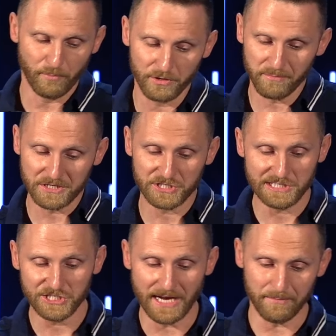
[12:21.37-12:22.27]
Pretty much
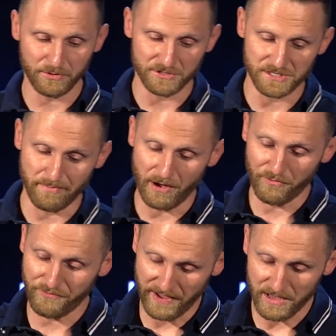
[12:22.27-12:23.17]
this chapter is
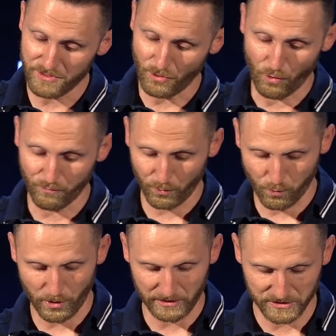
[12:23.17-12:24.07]
about faith over
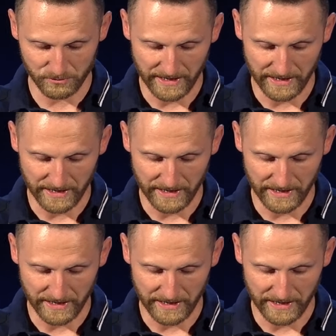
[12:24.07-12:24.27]
works,